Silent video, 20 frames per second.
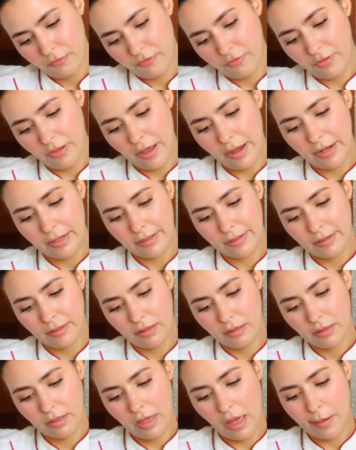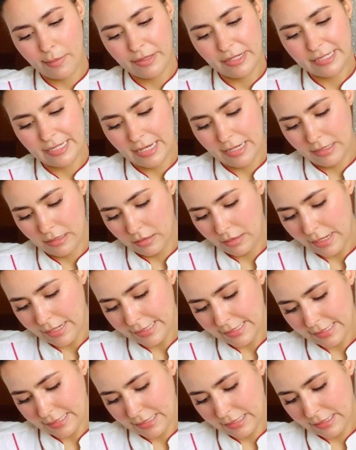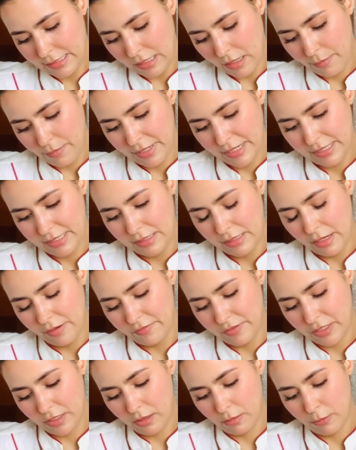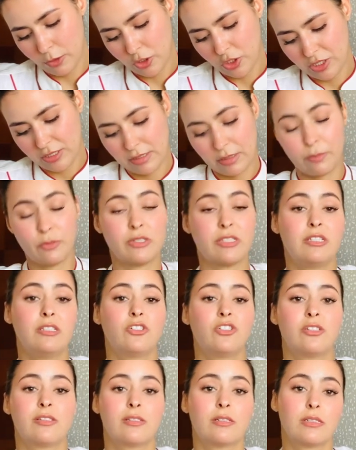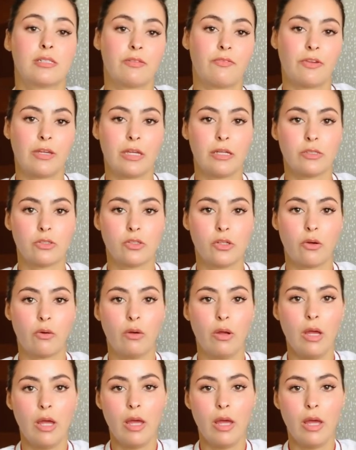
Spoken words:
flight cabin attendant license and my safety and emergency procedure certificate. So